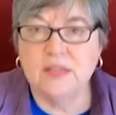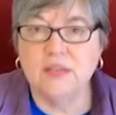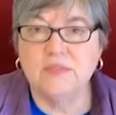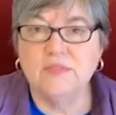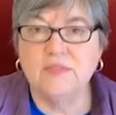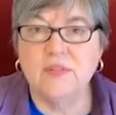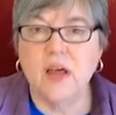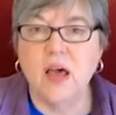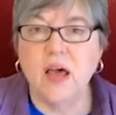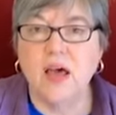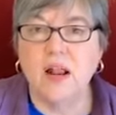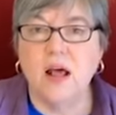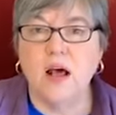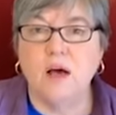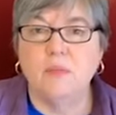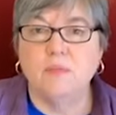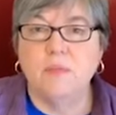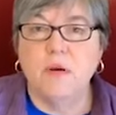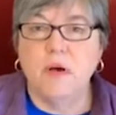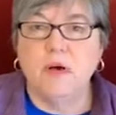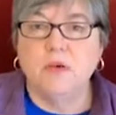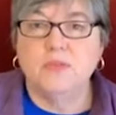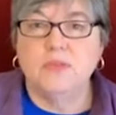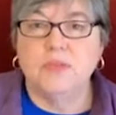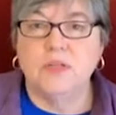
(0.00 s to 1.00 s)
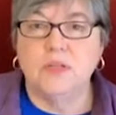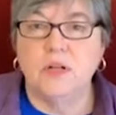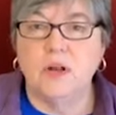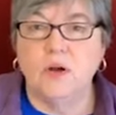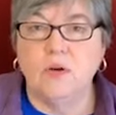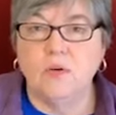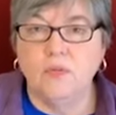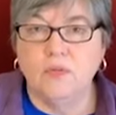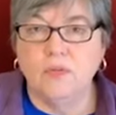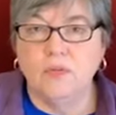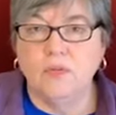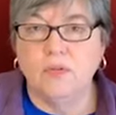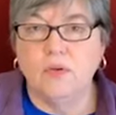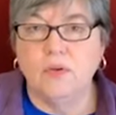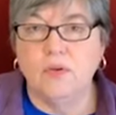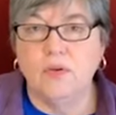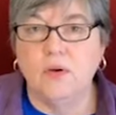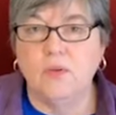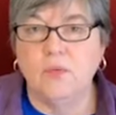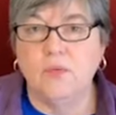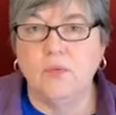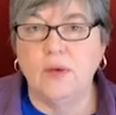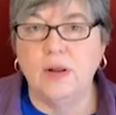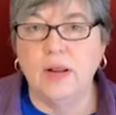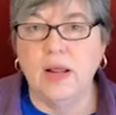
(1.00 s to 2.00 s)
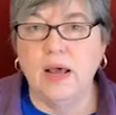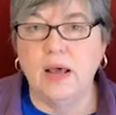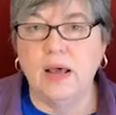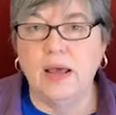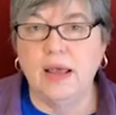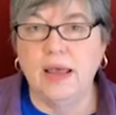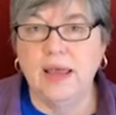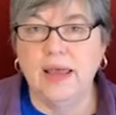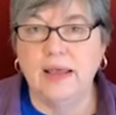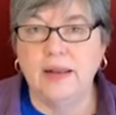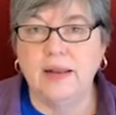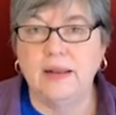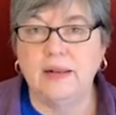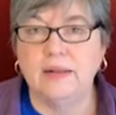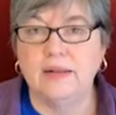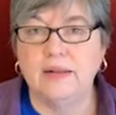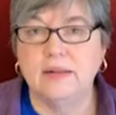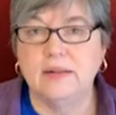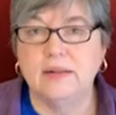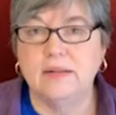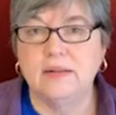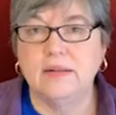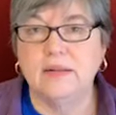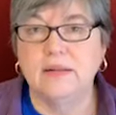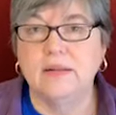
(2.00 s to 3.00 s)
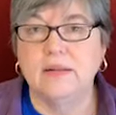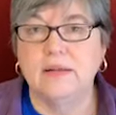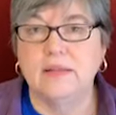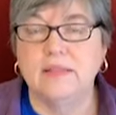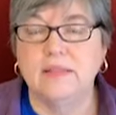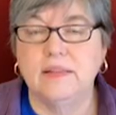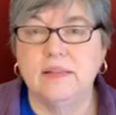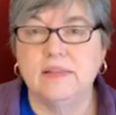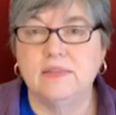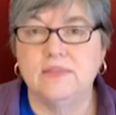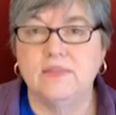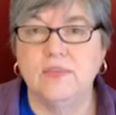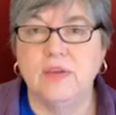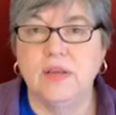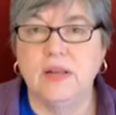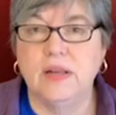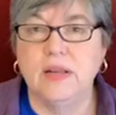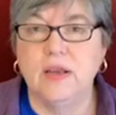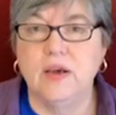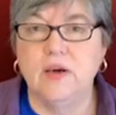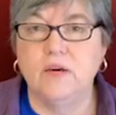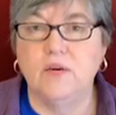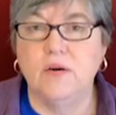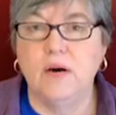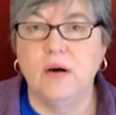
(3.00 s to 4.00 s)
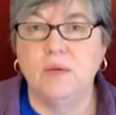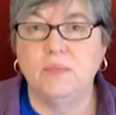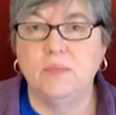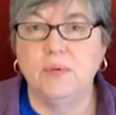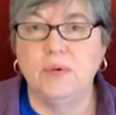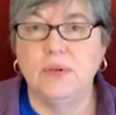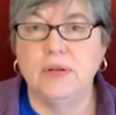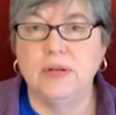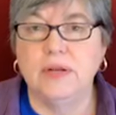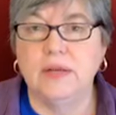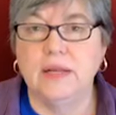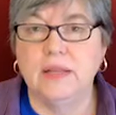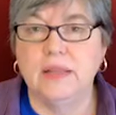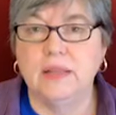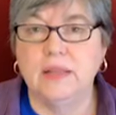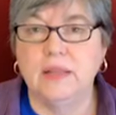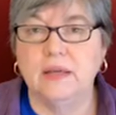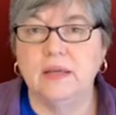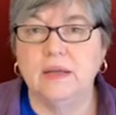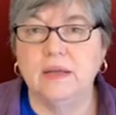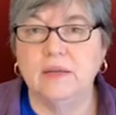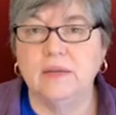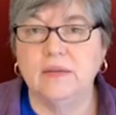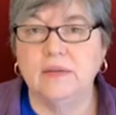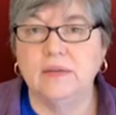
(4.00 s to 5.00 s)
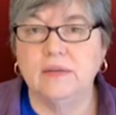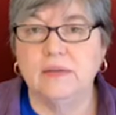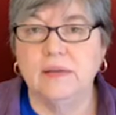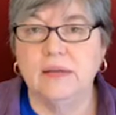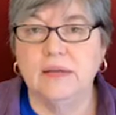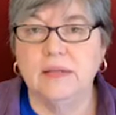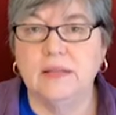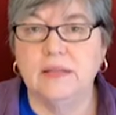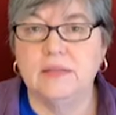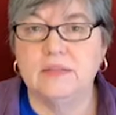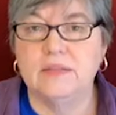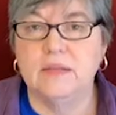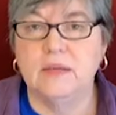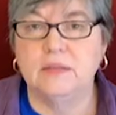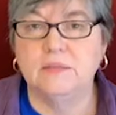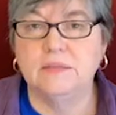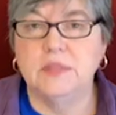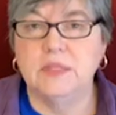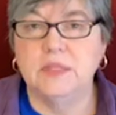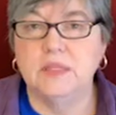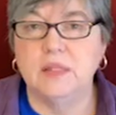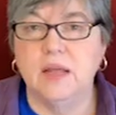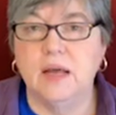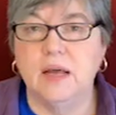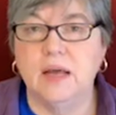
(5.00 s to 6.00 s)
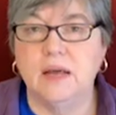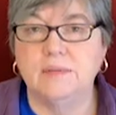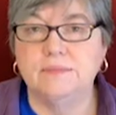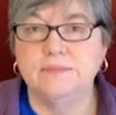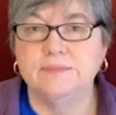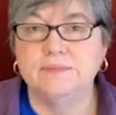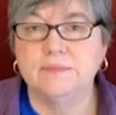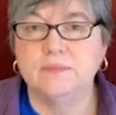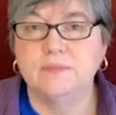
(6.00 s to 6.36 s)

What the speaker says: If not, I'll post it on... when I edit this video, I'll put it in the subject line.